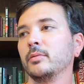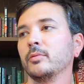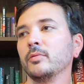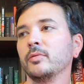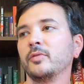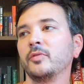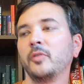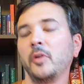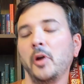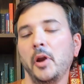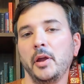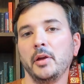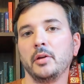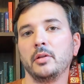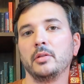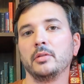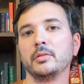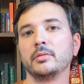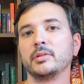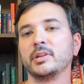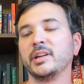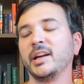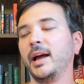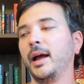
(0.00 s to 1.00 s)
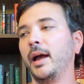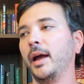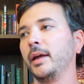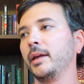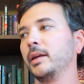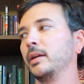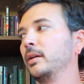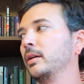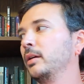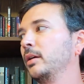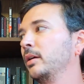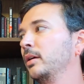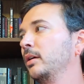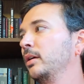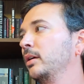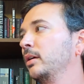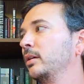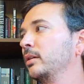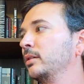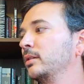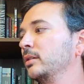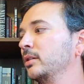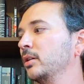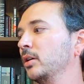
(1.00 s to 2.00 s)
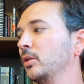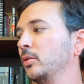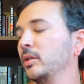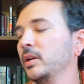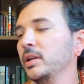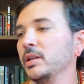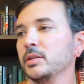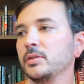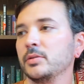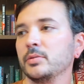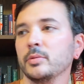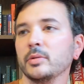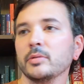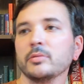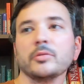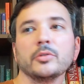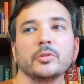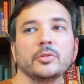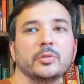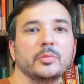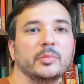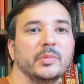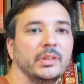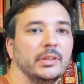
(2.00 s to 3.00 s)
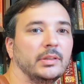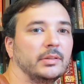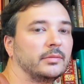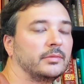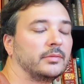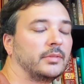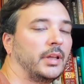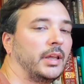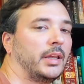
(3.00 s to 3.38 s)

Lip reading: frail guy going into a room and